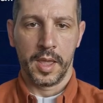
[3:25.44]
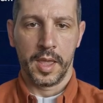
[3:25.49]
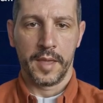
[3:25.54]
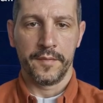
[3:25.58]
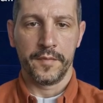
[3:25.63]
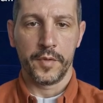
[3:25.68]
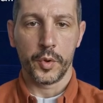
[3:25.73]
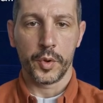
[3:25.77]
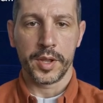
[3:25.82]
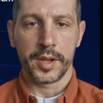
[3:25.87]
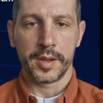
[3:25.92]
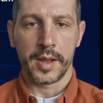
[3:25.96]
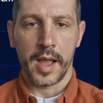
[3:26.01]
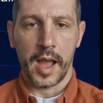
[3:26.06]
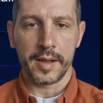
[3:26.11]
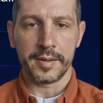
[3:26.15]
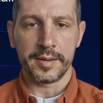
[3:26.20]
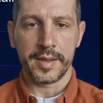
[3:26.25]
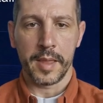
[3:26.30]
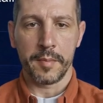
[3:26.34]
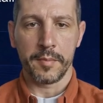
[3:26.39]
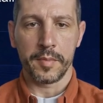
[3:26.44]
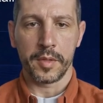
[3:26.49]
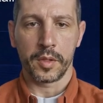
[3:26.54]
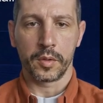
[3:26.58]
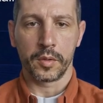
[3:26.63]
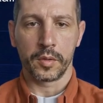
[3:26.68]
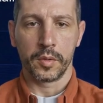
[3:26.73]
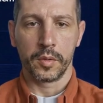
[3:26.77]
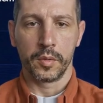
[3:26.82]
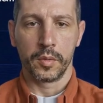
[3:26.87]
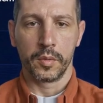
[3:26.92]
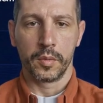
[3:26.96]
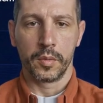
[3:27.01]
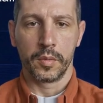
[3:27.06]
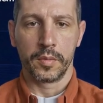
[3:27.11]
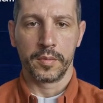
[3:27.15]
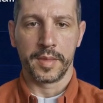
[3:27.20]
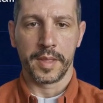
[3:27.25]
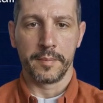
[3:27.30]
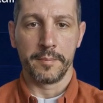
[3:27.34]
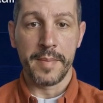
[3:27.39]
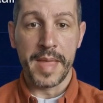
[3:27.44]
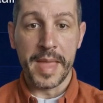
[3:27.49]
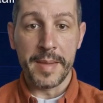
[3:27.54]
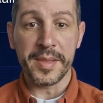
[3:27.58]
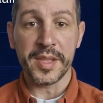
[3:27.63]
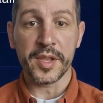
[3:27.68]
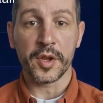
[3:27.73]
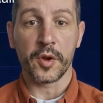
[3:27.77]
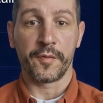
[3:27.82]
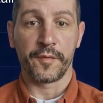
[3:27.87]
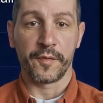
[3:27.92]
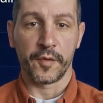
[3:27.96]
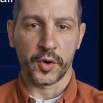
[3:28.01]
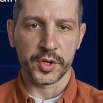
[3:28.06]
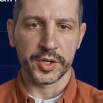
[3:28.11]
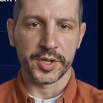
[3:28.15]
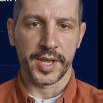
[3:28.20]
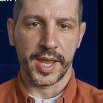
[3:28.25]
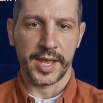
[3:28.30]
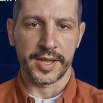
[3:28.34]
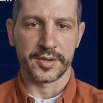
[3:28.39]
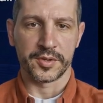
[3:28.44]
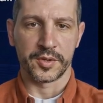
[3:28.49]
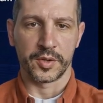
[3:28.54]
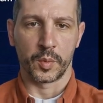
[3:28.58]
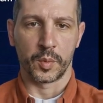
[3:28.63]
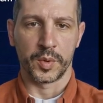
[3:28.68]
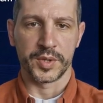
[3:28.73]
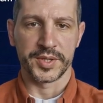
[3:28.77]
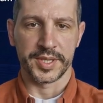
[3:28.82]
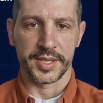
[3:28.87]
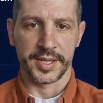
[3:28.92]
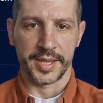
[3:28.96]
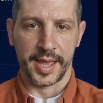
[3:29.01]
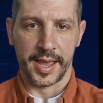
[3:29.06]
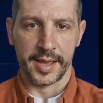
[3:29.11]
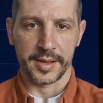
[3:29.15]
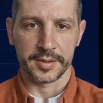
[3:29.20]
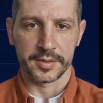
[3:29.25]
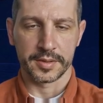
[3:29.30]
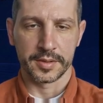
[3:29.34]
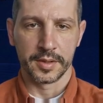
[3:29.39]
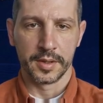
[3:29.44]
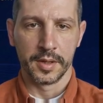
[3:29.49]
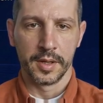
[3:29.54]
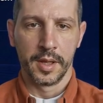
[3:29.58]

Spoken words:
If you cannot name the clue, then maybe your first answer was a guess.